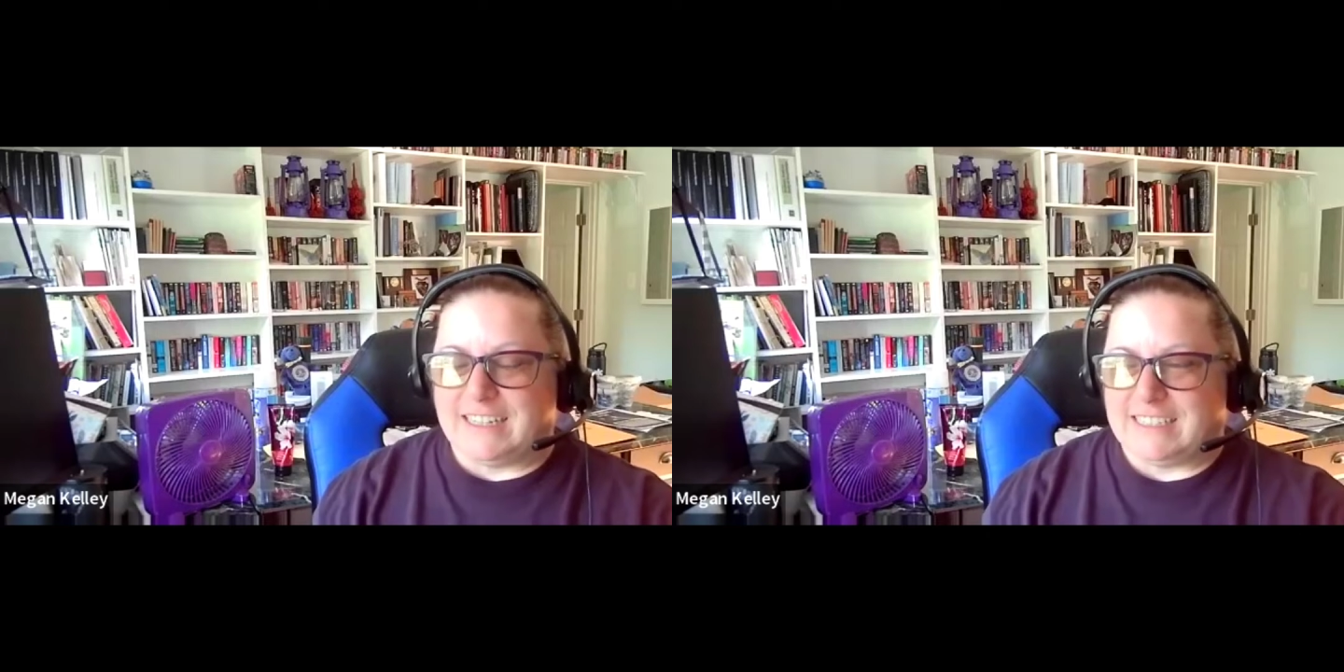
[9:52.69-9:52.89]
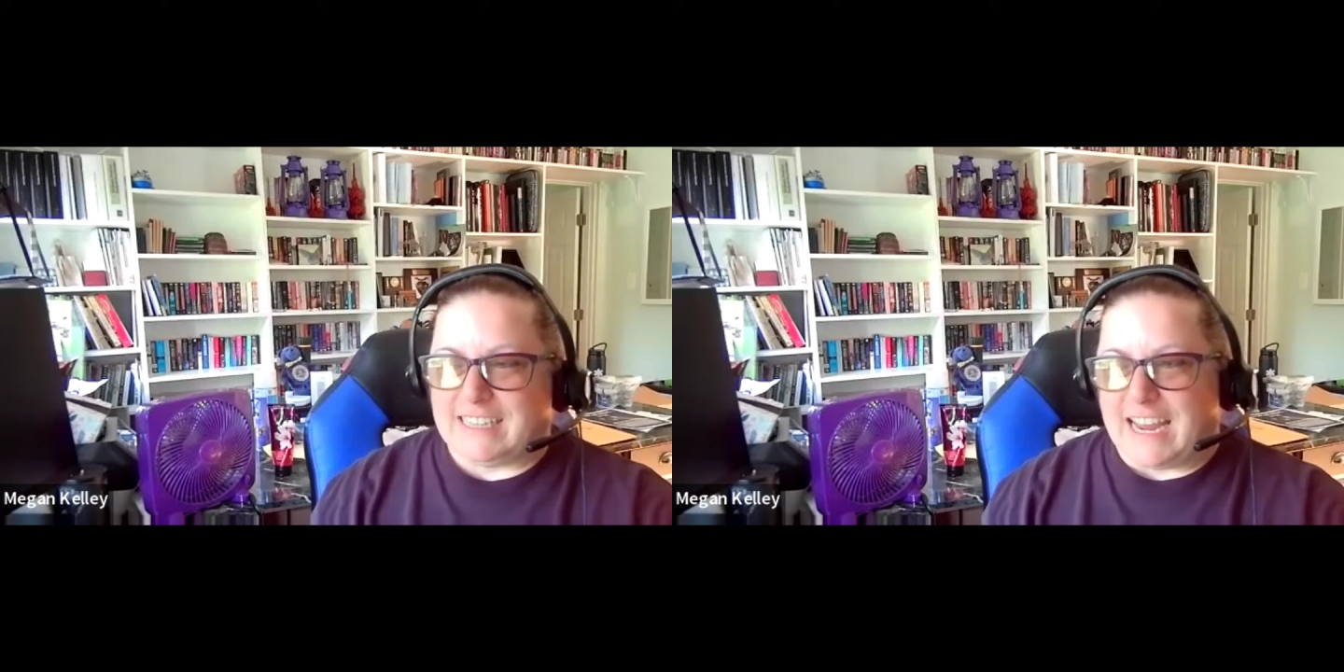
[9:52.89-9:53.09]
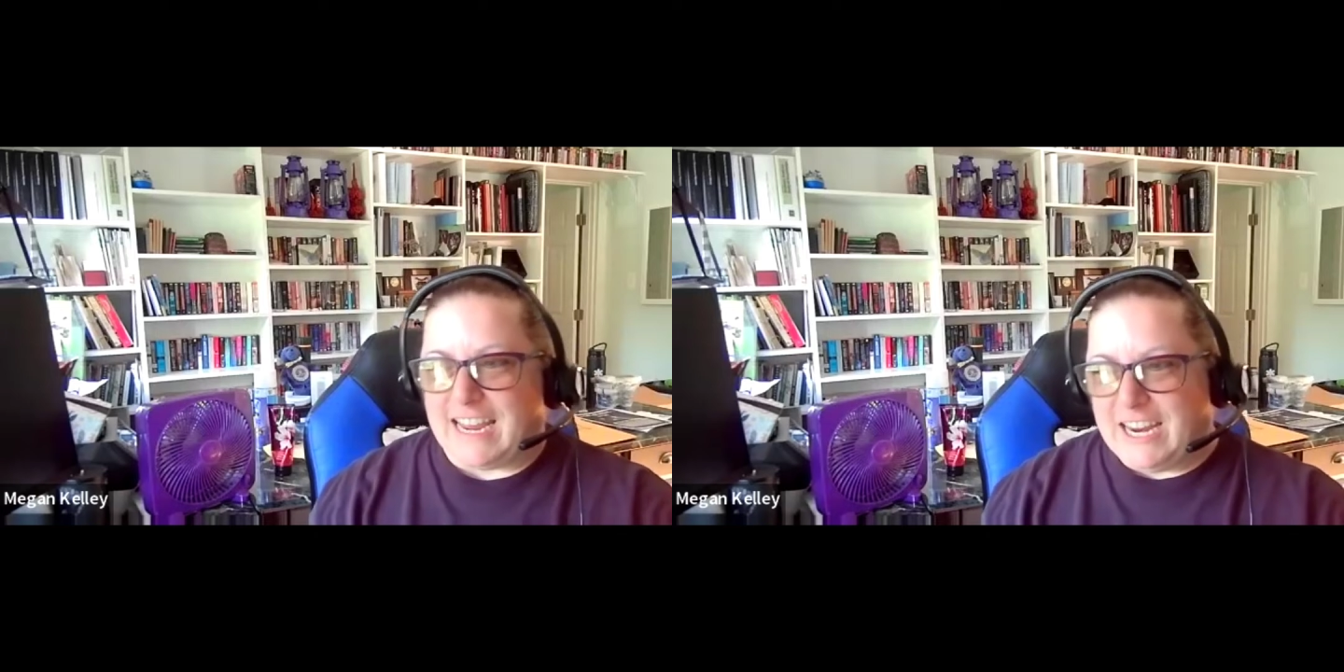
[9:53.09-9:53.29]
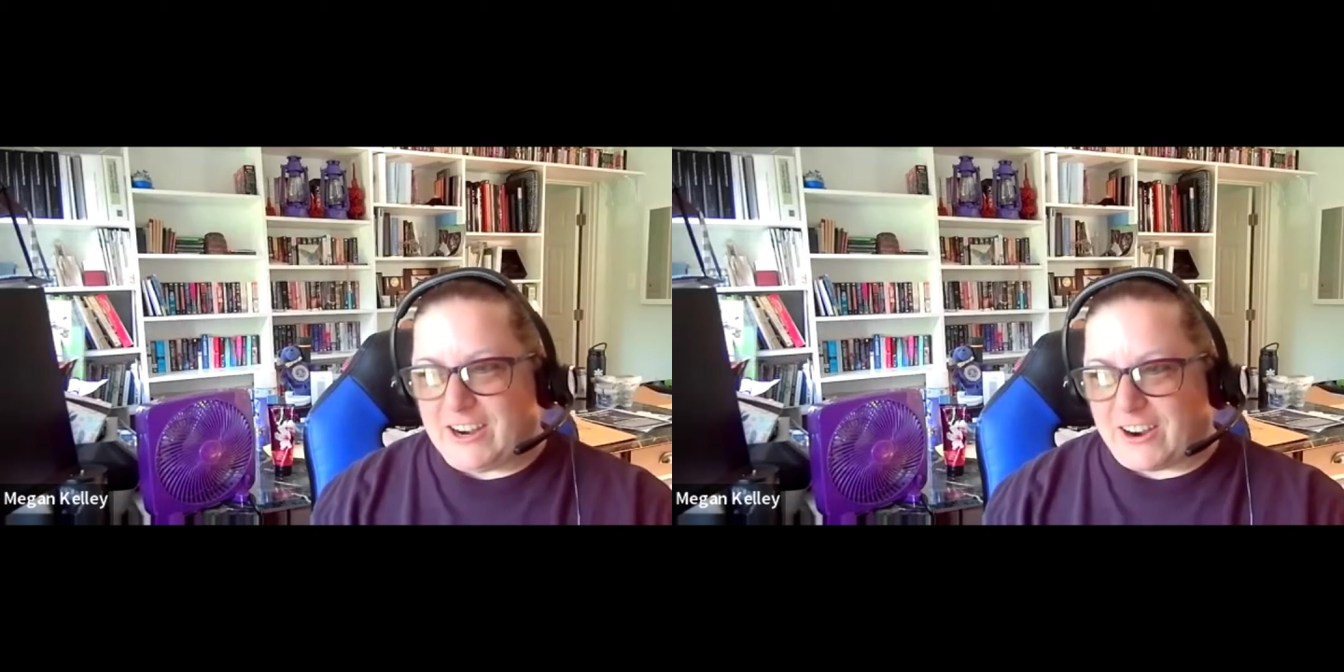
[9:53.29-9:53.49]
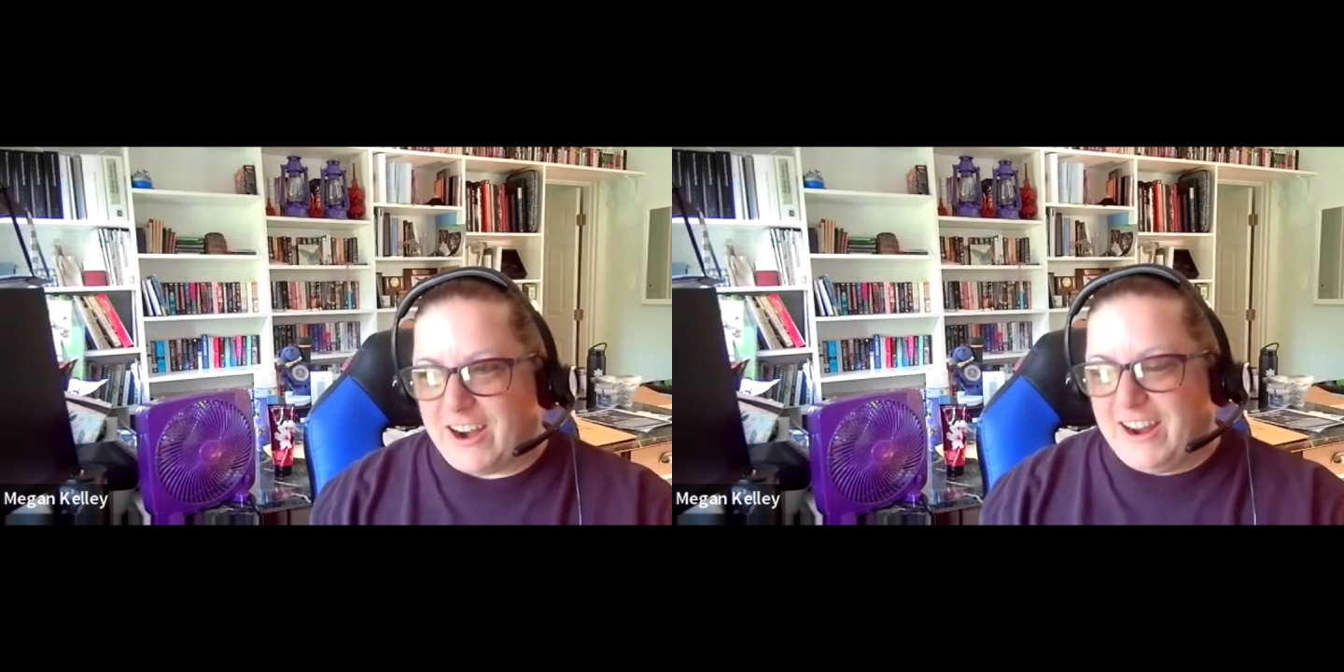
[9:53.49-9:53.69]
I'd stay
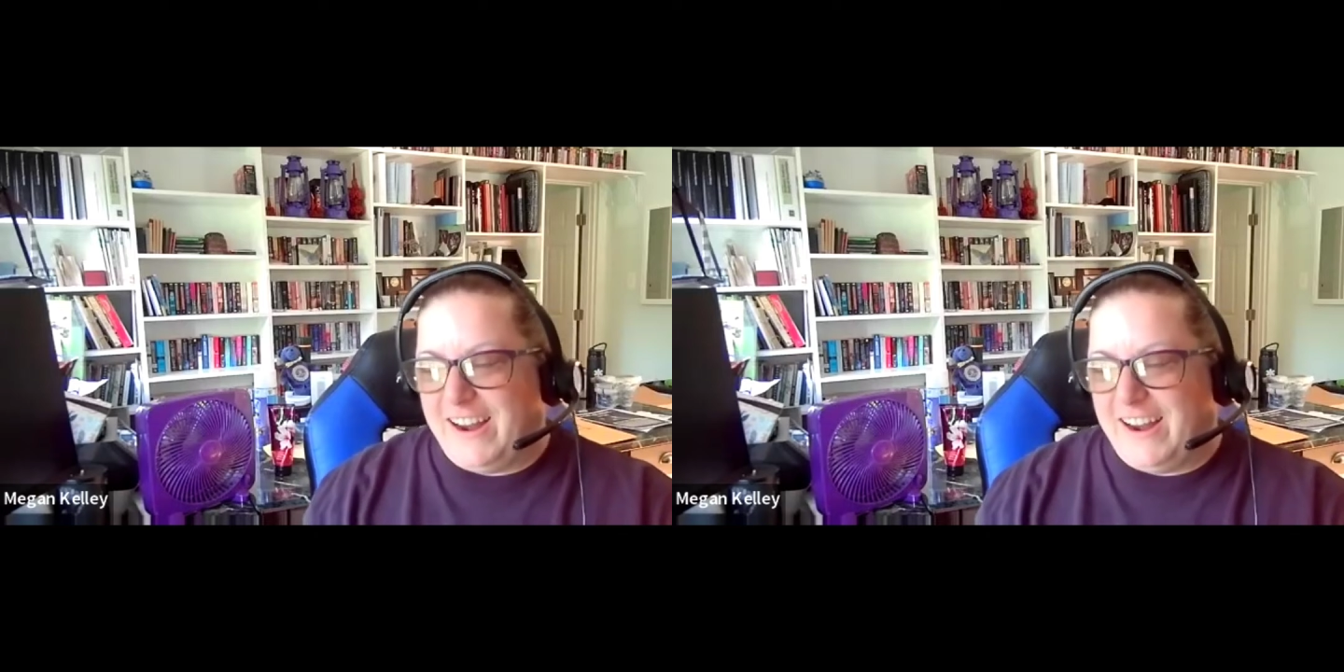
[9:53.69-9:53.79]
here.